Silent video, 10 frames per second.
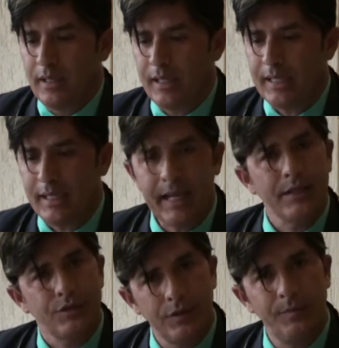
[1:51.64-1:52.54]
It can
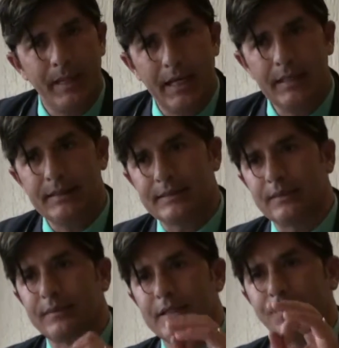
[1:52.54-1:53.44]
get so bad that
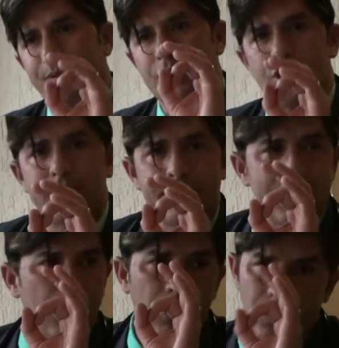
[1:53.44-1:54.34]
sometimes a person just has a
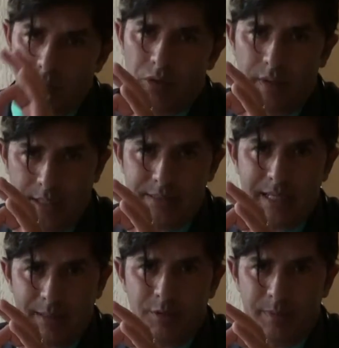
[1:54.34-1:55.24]
hole in his
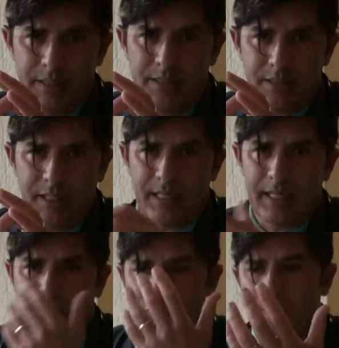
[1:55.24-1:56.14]
abdomen and I
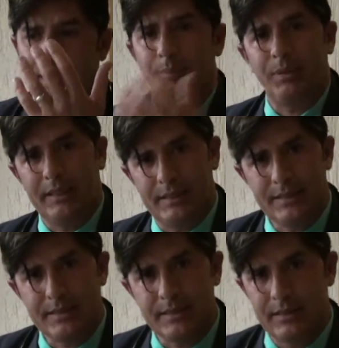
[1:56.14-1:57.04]
have to make a
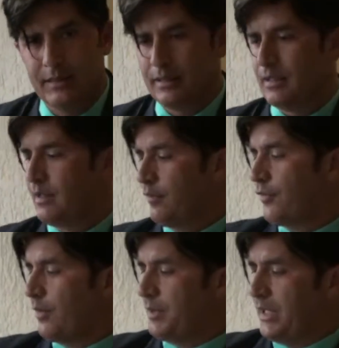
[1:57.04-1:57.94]
penis
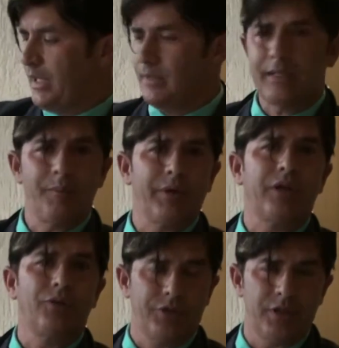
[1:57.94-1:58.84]
from the
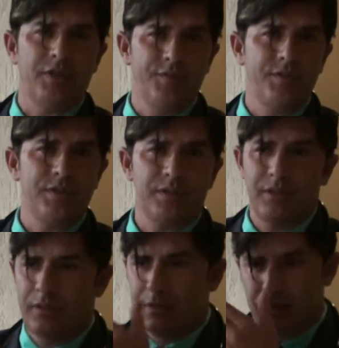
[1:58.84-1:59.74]
antibrachial nerves,
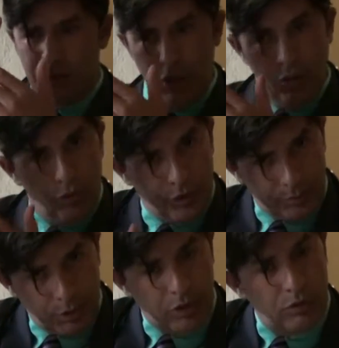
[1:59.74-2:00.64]
the ulnar
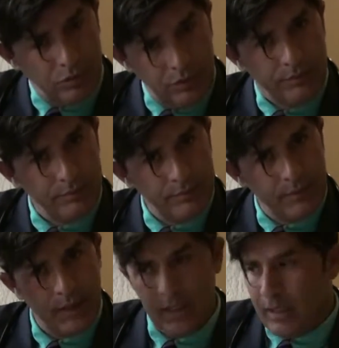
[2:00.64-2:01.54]
bone,
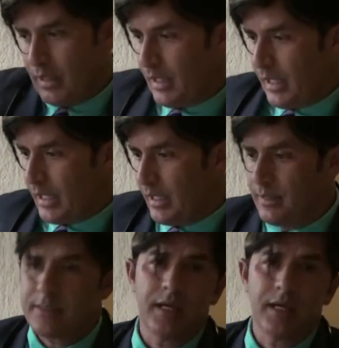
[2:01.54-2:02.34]
and